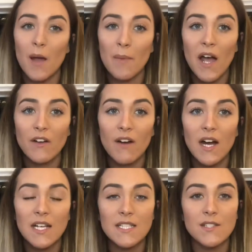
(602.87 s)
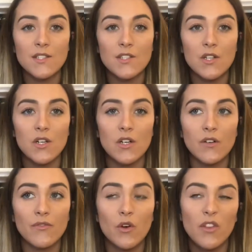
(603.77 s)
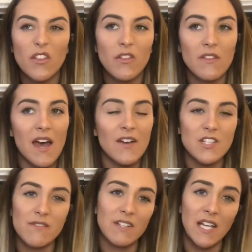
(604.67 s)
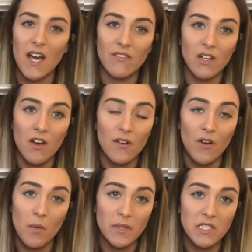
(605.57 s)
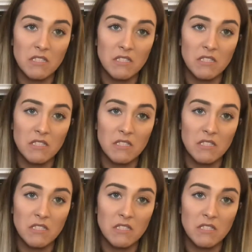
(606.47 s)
bike rides and stuff. Other than that, I don't really have a lot of hobbies.